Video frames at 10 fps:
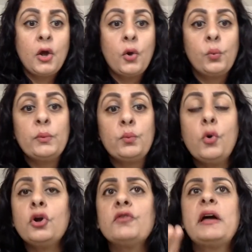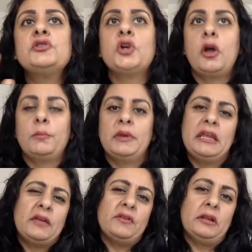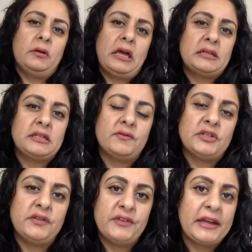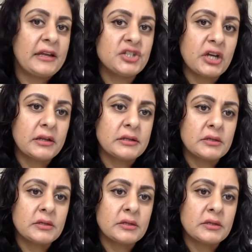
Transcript: We walk around your home. I'm going to give you a little activity if you get a chance.